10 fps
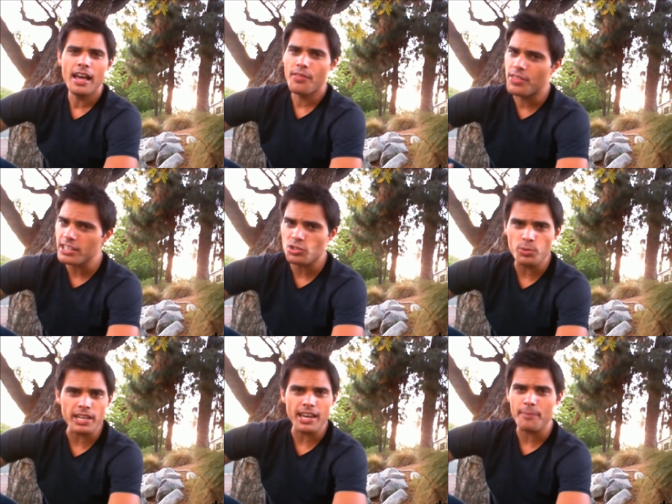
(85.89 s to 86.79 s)
This
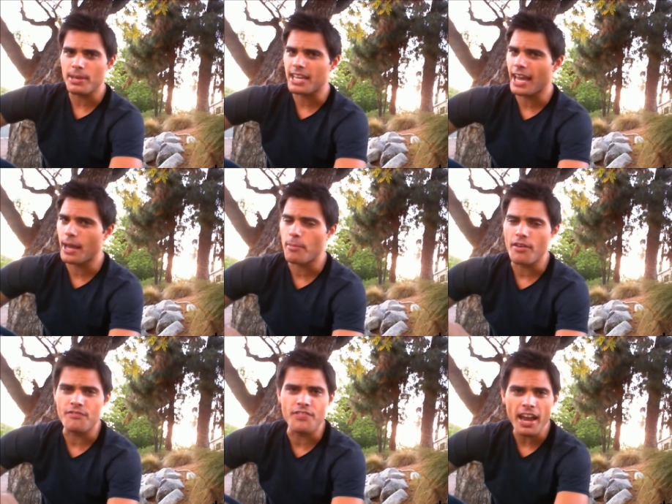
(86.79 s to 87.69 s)
weekend became
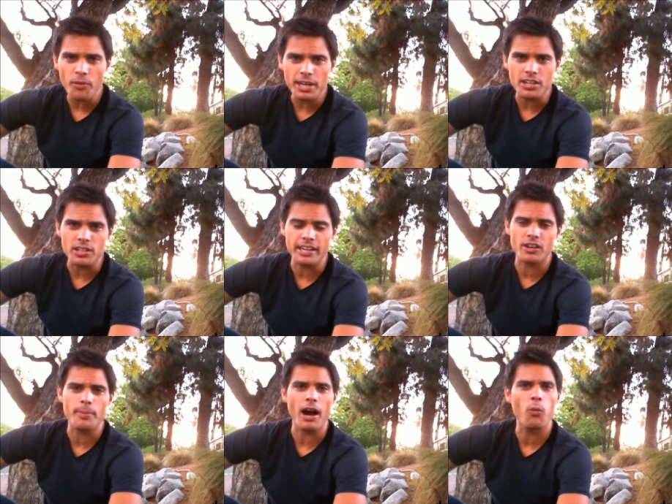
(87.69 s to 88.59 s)
very clear
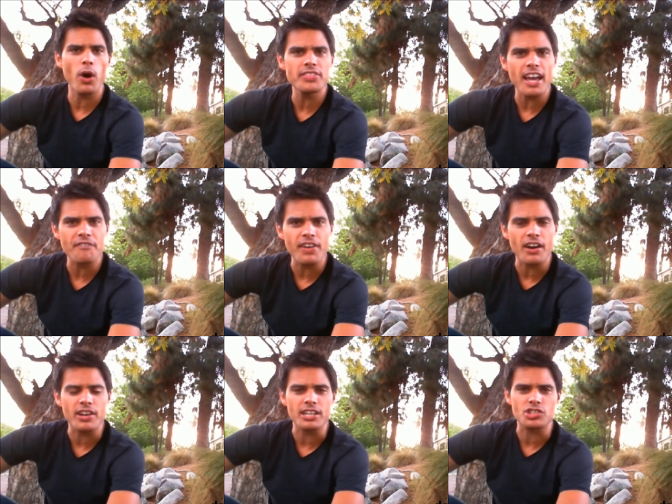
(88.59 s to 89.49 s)
about what that
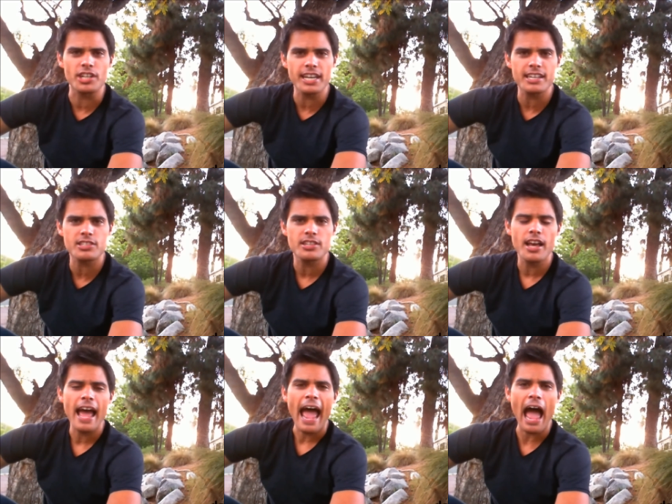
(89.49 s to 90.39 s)
foundation is,
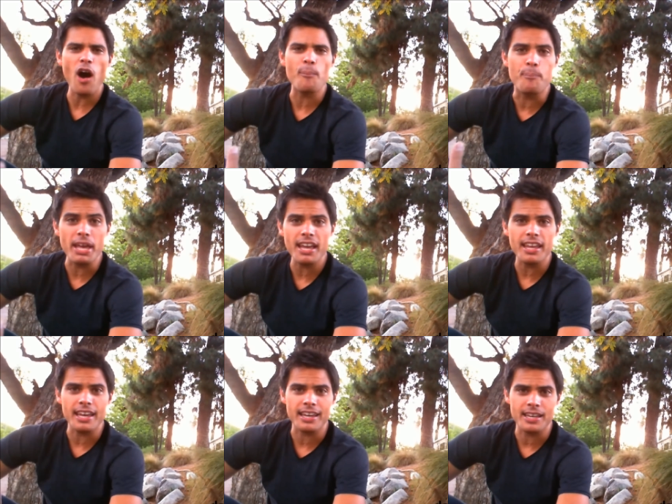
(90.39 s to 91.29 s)
how big
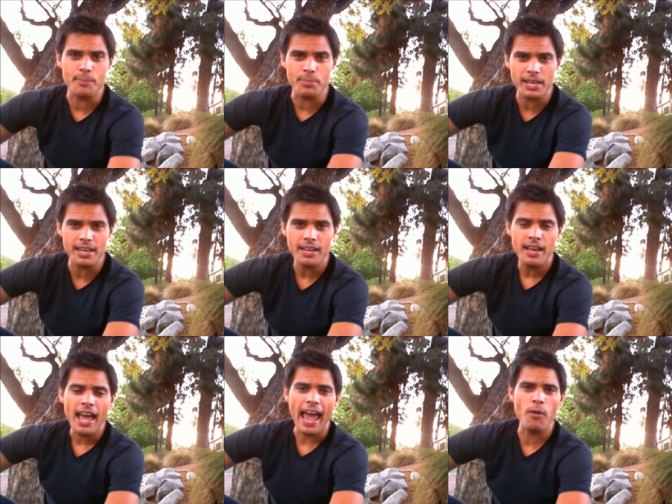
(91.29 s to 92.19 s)
it can be,
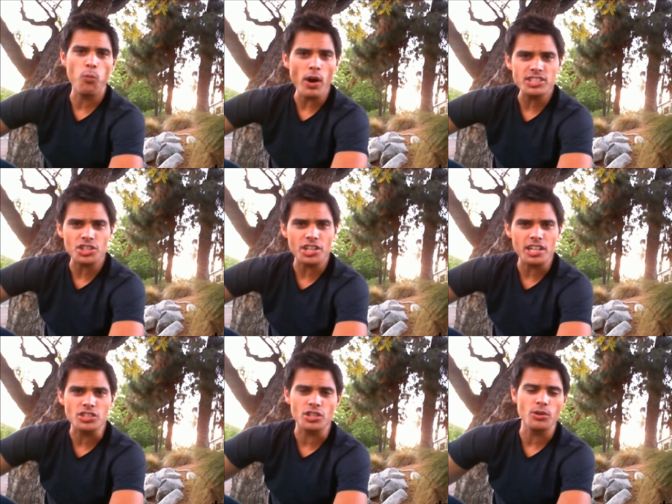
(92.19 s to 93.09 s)
and what you're going
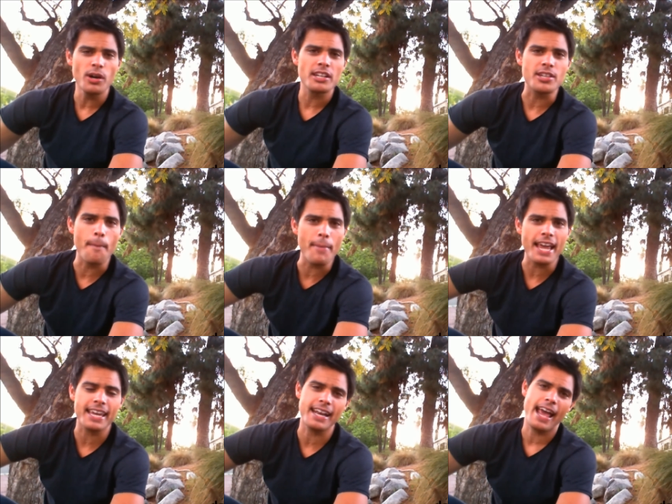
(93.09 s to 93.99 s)
to do to
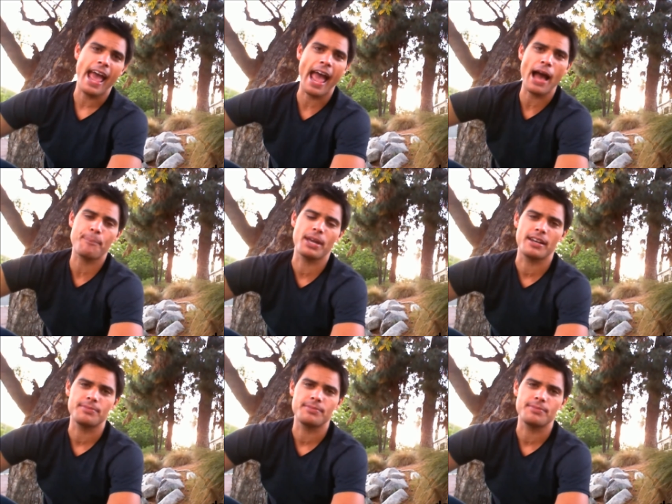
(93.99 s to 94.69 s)
make it happen.